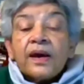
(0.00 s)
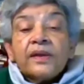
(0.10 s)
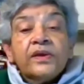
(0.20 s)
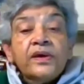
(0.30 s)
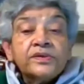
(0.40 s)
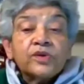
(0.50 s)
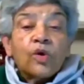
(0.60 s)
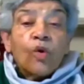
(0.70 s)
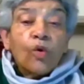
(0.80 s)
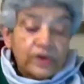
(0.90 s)
These
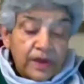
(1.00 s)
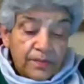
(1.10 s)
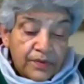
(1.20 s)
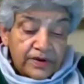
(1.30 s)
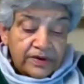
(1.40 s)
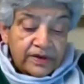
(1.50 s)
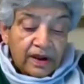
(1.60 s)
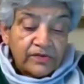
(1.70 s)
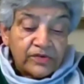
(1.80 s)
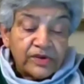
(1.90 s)
cold temperate
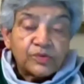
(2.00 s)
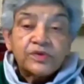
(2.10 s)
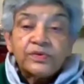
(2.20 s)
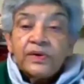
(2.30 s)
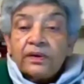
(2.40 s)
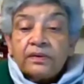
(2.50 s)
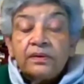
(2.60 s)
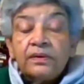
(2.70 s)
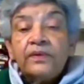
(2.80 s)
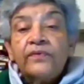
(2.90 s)
countries, which are
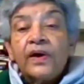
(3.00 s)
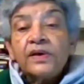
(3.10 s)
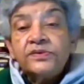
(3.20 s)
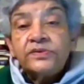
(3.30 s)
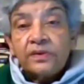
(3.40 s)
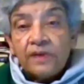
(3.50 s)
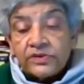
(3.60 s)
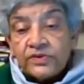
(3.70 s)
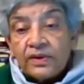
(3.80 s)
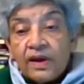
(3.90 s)
advanced
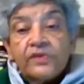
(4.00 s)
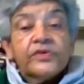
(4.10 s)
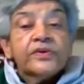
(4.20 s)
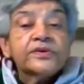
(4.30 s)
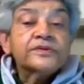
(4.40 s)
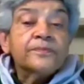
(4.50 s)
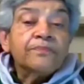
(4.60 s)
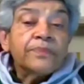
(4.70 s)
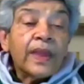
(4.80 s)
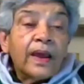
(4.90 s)
industrial countries,
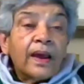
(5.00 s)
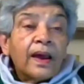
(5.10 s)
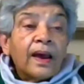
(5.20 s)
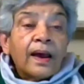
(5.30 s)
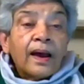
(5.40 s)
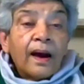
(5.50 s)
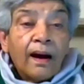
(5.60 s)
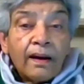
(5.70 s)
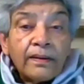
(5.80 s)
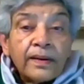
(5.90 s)

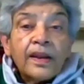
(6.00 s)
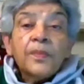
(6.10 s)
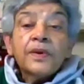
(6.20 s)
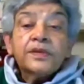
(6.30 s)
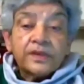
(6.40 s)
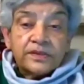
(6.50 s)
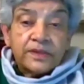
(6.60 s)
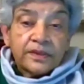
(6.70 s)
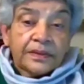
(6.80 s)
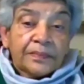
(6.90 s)
are limited
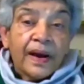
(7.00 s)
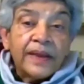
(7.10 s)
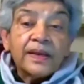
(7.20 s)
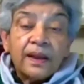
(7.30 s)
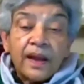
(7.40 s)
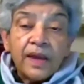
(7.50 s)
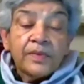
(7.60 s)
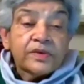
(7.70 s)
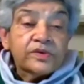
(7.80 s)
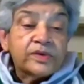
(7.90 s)
by the
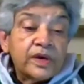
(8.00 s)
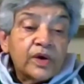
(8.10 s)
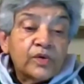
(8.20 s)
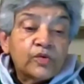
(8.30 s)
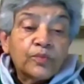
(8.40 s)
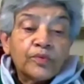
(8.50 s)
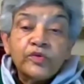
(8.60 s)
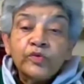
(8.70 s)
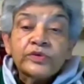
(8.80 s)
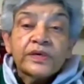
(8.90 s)
climate to
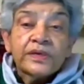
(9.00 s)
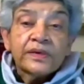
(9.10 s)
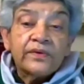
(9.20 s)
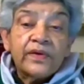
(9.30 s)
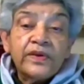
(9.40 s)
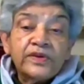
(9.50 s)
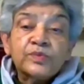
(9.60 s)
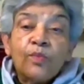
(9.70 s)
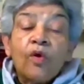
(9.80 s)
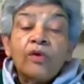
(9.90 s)
producing a very
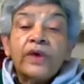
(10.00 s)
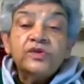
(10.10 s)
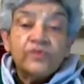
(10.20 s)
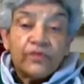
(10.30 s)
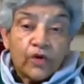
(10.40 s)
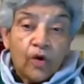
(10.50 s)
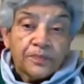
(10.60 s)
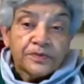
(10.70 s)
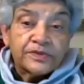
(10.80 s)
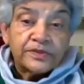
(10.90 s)
small range of
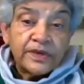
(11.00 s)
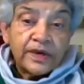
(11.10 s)
crops.